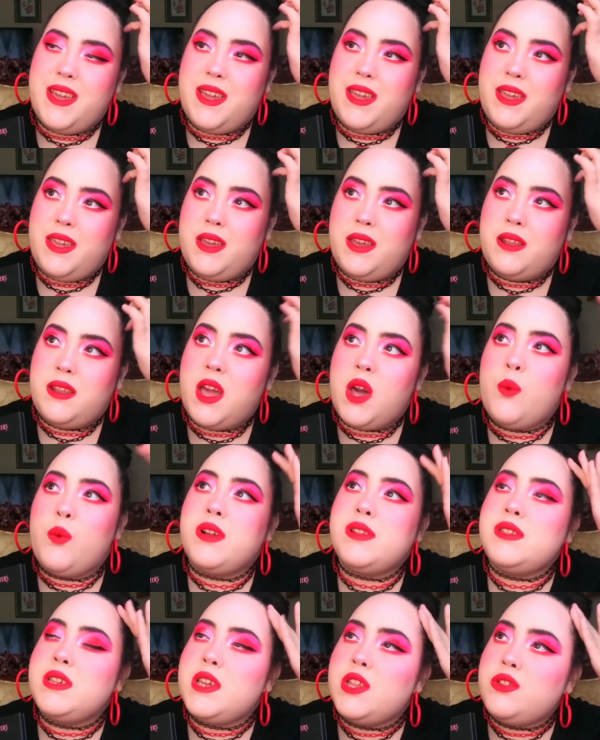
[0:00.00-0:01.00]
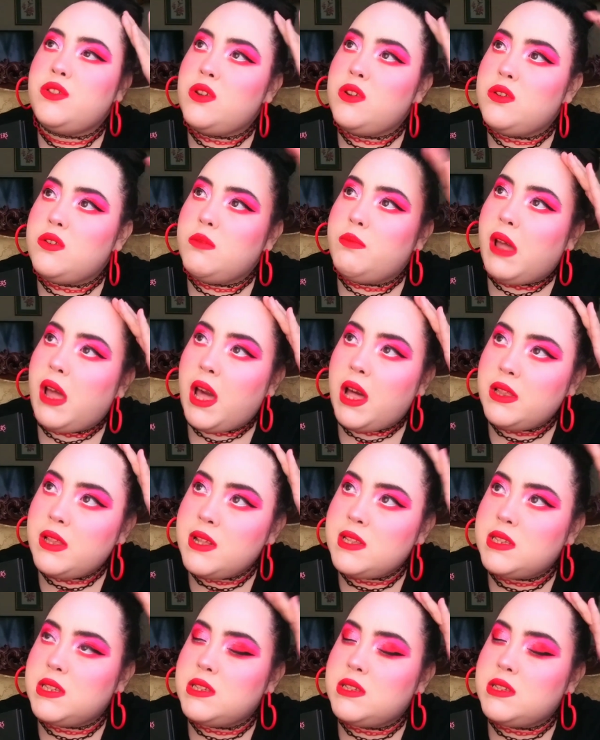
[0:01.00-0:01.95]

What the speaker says: And I want to get their new palettes.